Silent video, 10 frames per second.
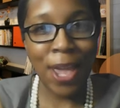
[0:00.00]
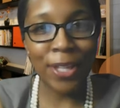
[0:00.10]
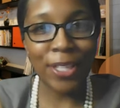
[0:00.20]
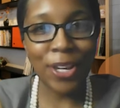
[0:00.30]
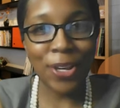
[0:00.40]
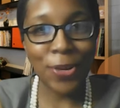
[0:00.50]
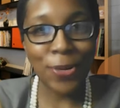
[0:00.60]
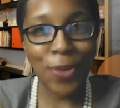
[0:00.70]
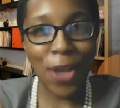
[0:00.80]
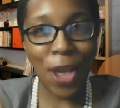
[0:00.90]

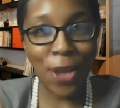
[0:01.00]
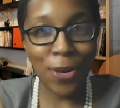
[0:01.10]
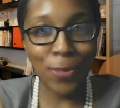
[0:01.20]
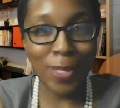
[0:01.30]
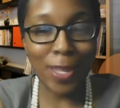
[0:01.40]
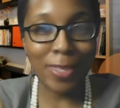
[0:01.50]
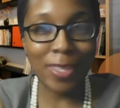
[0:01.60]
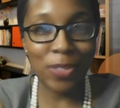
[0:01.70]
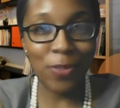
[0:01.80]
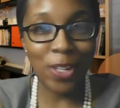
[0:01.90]
Hello, I hope that this